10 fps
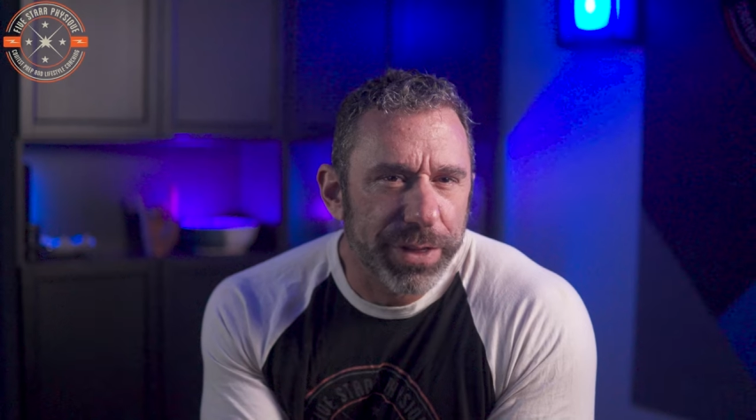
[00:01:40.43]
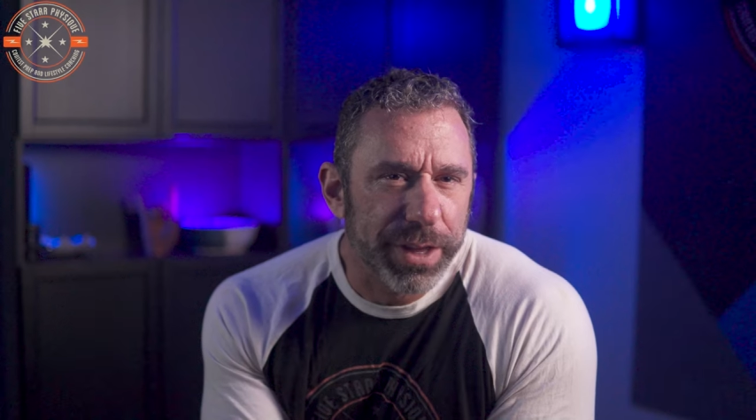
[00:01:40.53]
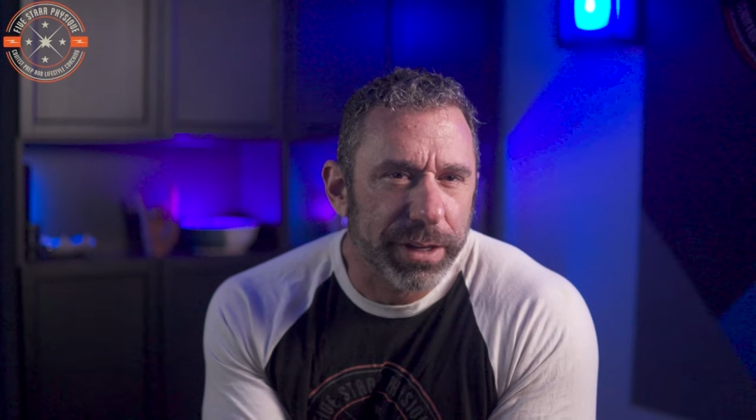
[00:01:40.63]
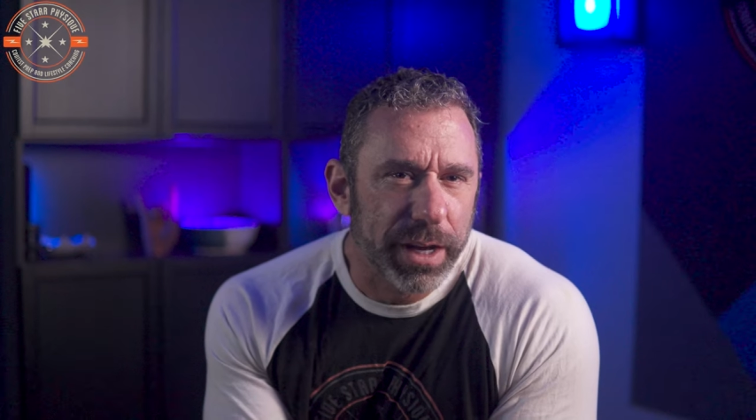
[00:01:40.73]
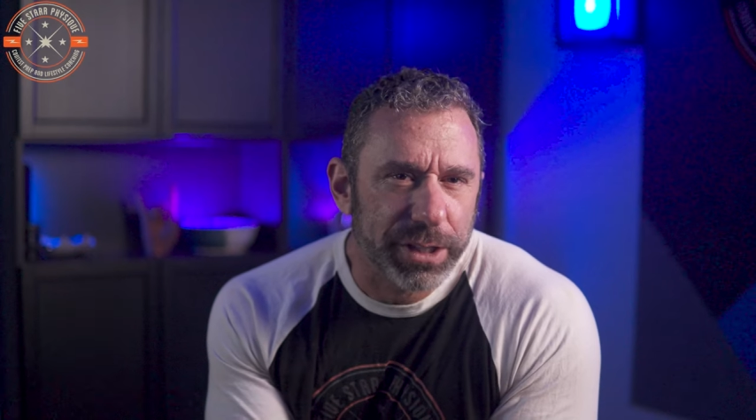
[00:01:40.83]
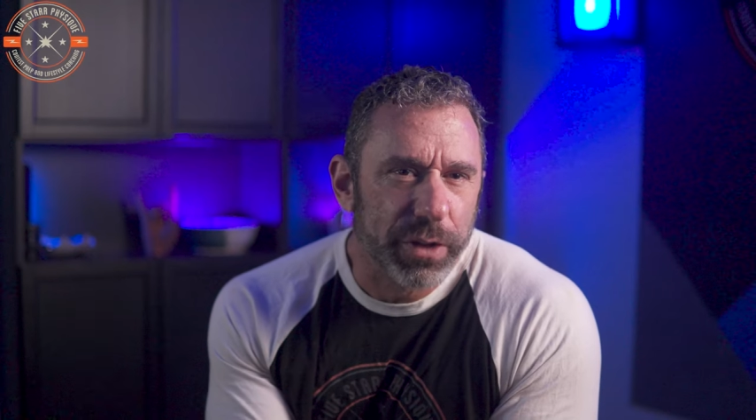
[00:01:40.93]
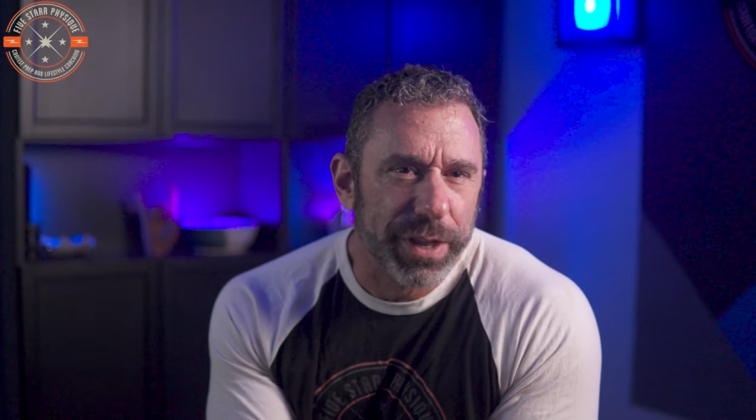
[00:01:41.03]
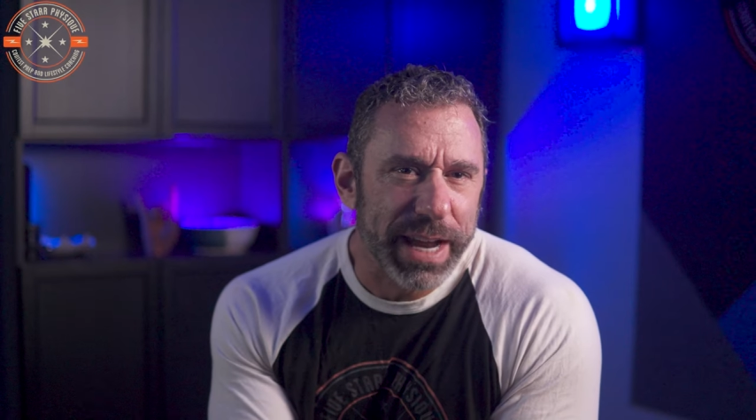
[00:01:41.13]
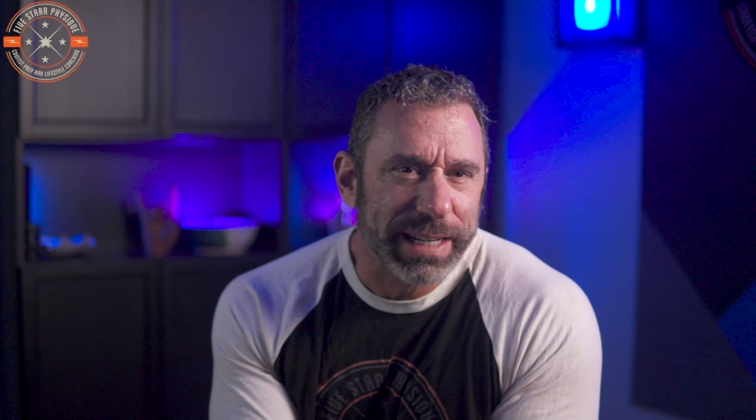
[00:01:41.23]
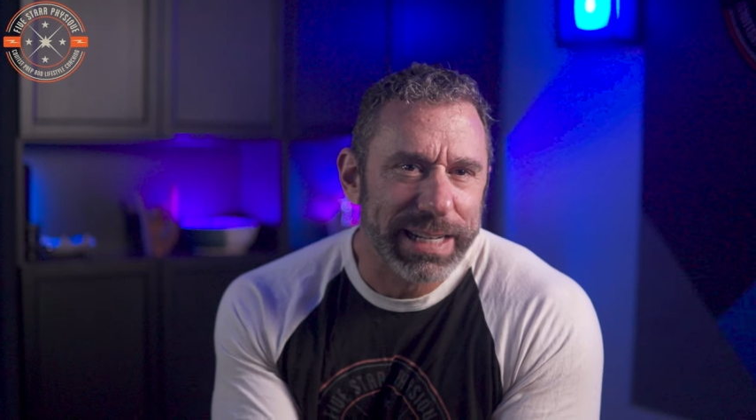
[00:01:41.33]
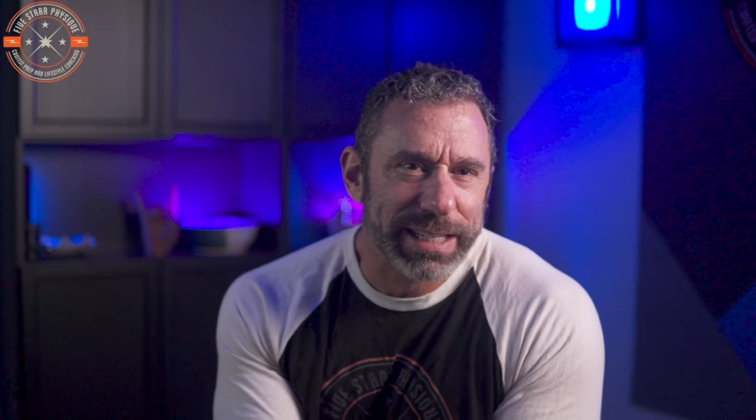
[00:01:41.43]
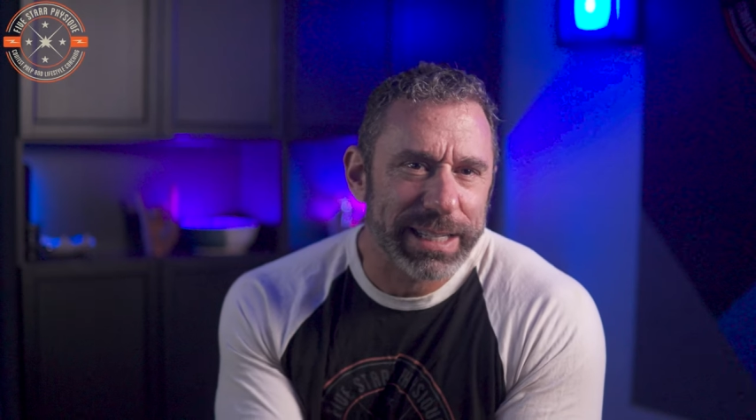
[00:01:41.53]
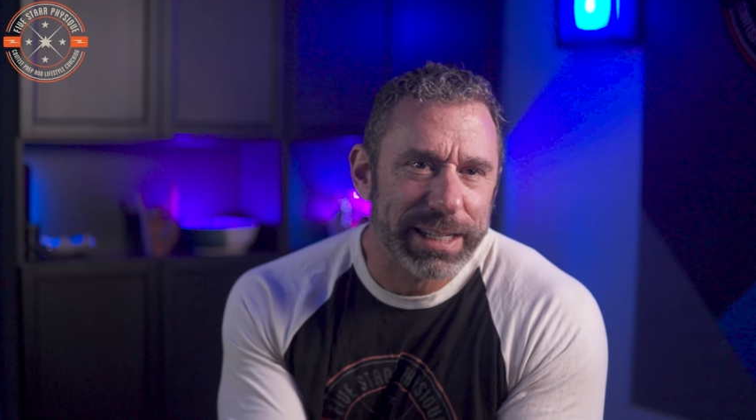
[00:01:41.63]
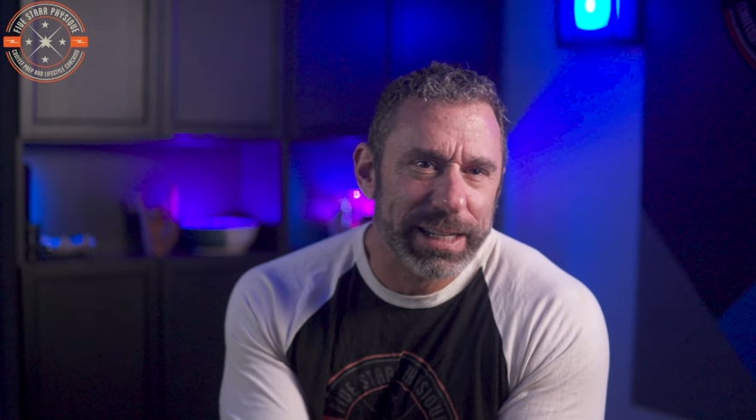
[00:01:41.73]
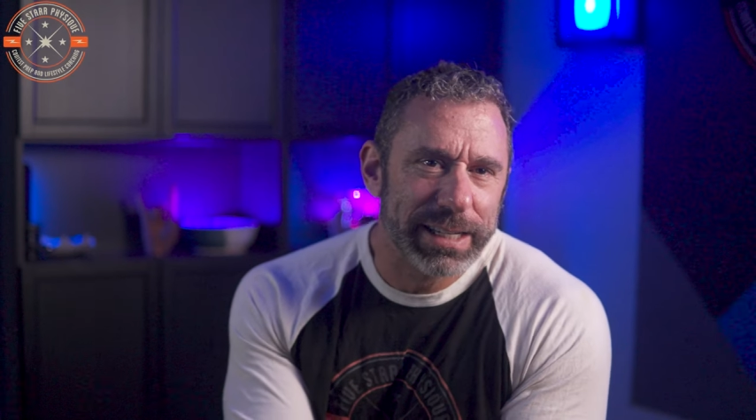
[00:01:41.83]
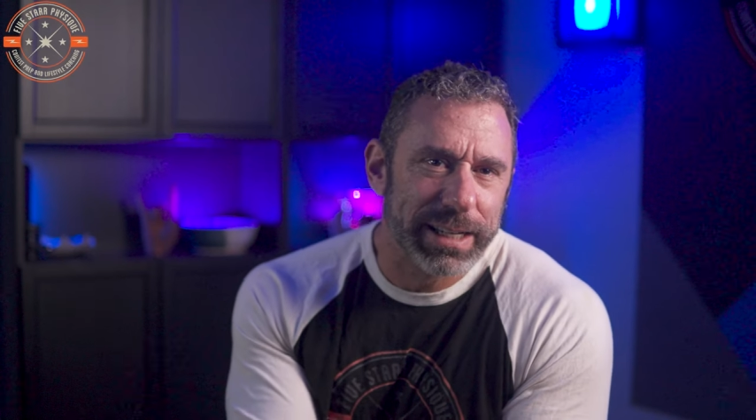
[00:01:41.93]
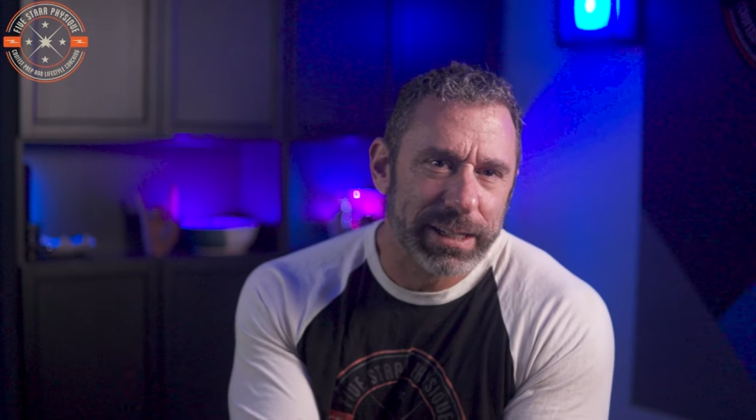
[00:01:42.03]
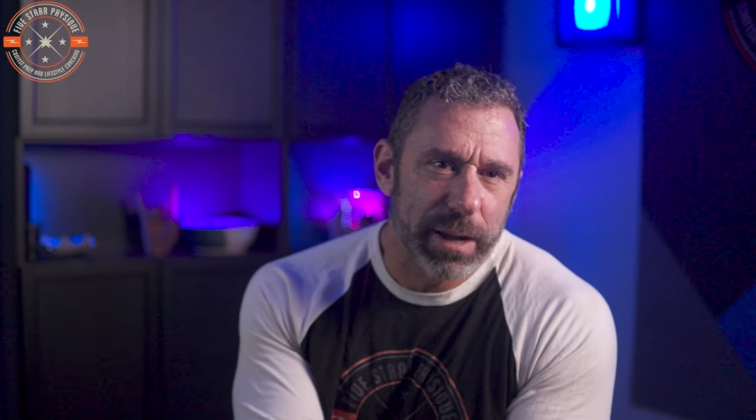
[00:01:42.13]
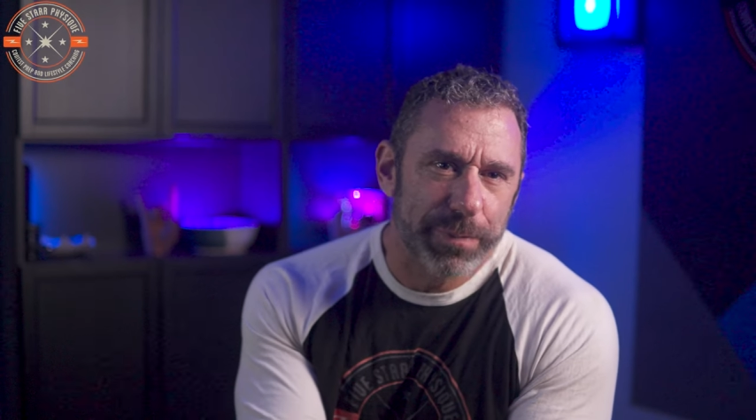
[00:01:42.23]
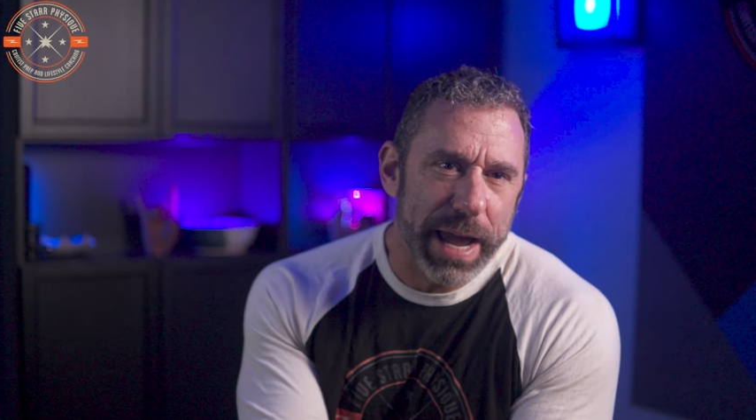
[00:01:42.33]
in the, until the 1960s
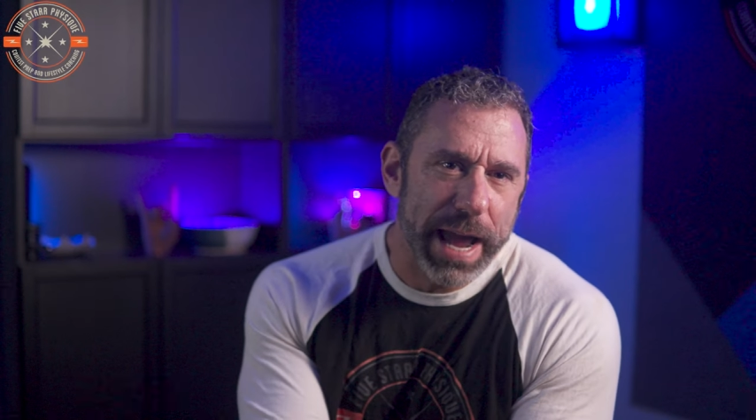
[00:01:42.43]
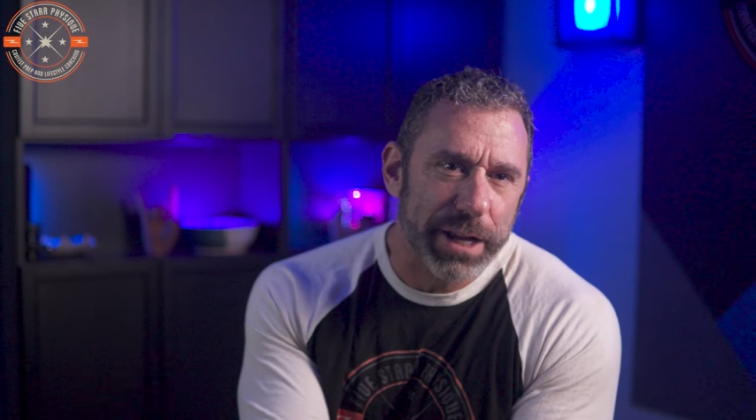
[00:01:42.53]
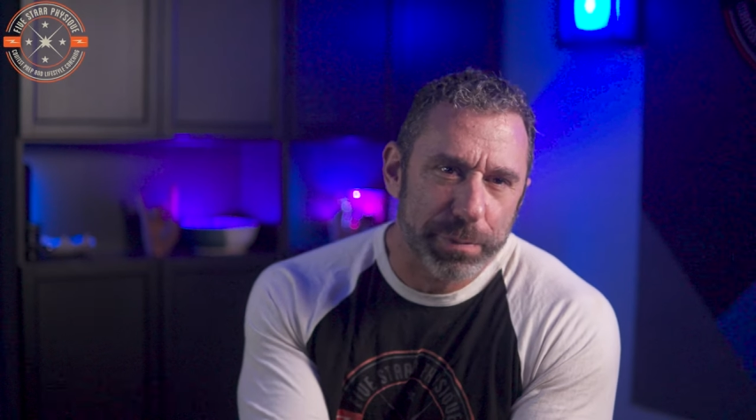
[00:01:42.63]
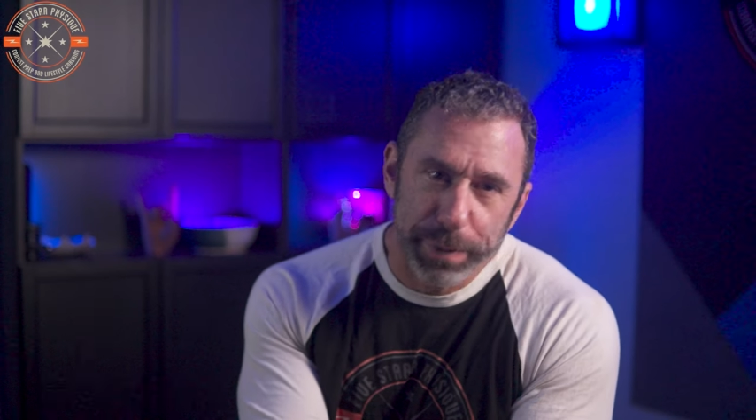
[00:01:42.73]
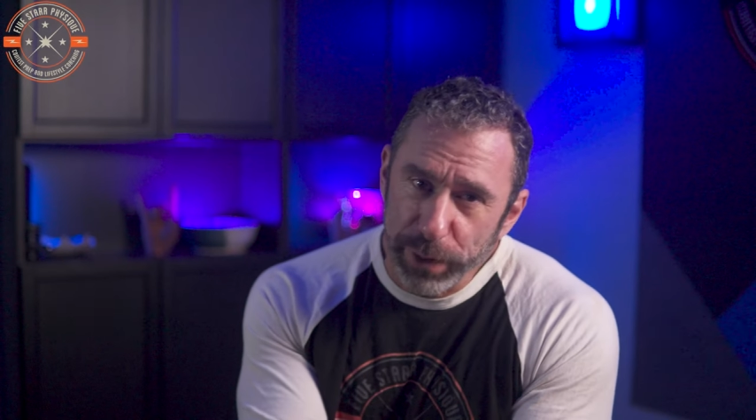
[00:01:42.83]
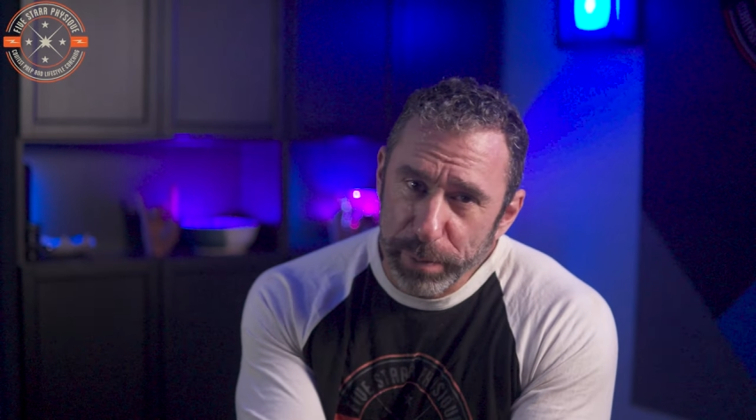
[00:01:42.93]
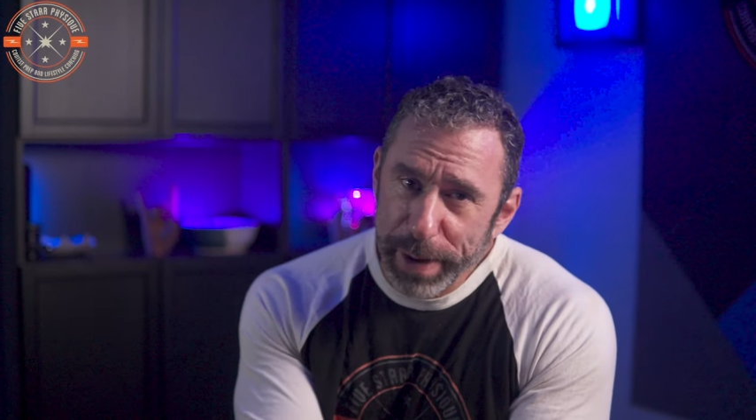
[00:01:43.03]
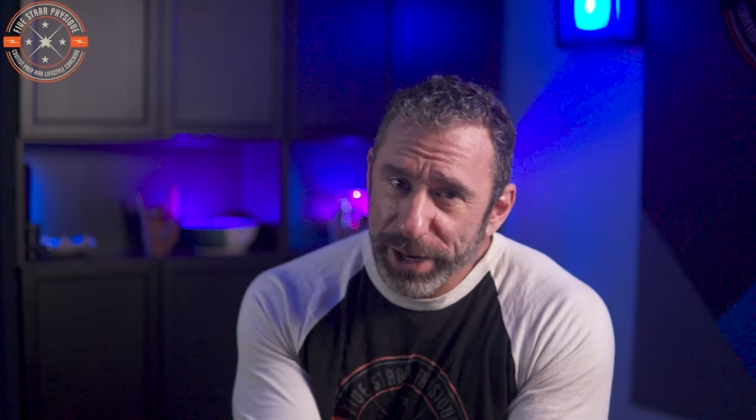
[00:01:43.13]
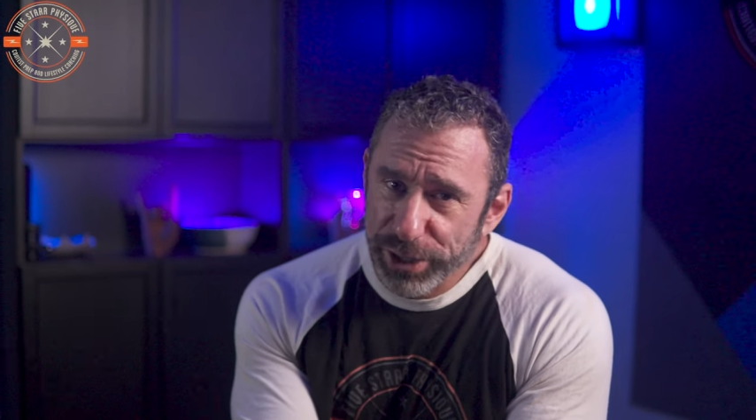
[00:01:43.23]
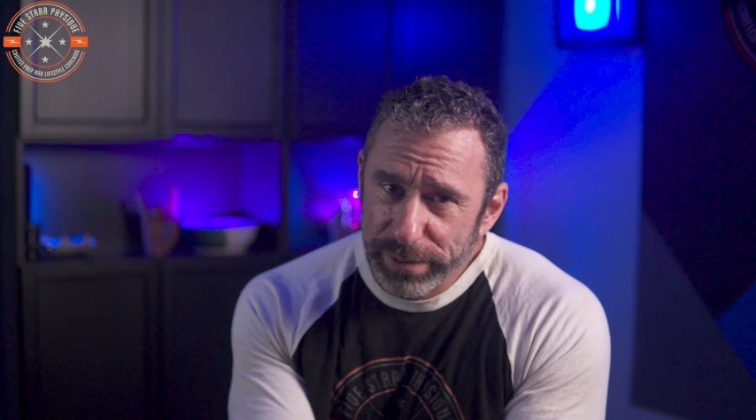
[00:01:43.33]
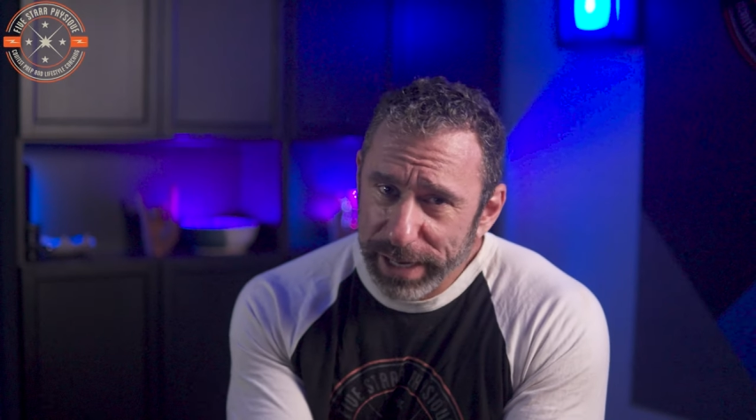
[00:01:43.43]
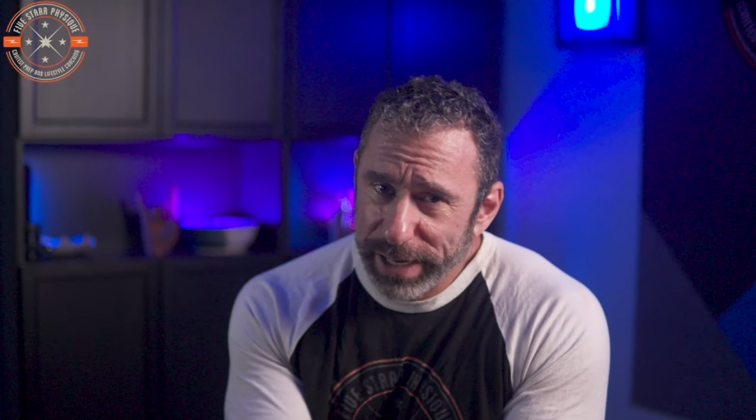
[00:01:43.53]
except as beauty pageant